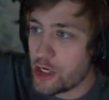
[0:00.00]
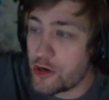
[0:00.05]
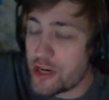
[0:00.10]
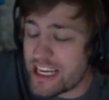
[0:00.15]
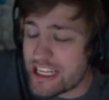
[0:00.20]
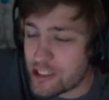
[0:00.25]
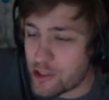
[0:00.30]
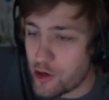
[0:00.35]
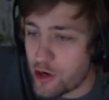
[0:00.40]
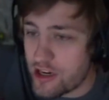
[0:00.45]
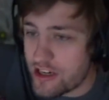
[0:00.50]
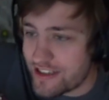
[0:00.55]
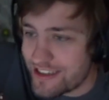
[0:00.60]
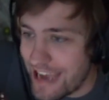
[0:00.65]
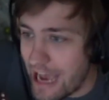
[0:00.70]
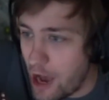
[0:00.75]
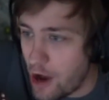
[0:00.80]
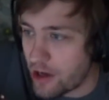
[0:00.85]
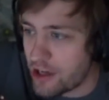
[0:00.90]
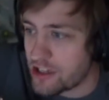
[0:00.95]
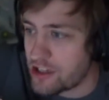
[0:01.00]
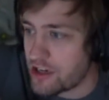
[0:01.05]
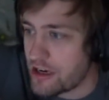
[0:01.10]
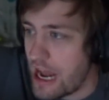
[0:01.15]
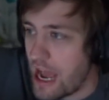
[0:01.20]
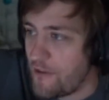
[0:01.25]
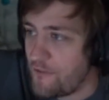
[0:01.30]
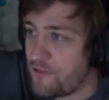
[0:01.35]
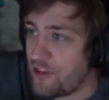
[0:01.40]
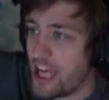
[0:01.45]
You just couldn't tell because they're
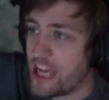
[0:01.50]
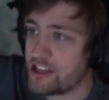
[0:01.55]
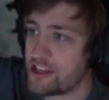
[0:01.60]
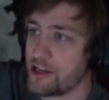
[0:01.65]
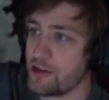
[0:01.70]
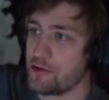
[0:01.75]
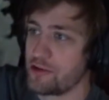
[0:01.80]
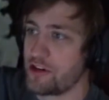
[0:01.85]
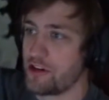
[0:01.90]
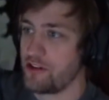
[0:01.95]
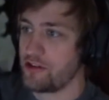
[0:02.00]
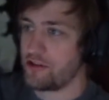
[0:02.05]
not flesh users. You shut